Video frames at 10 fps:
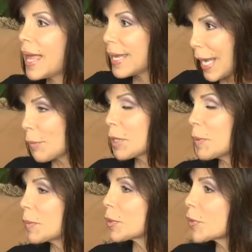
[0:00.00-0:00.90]
And how many
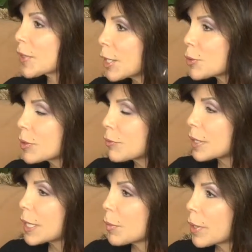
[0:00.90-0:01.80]
people are in the country of
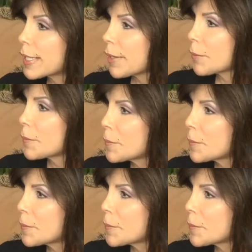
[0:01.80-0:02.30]
Vietnam right now?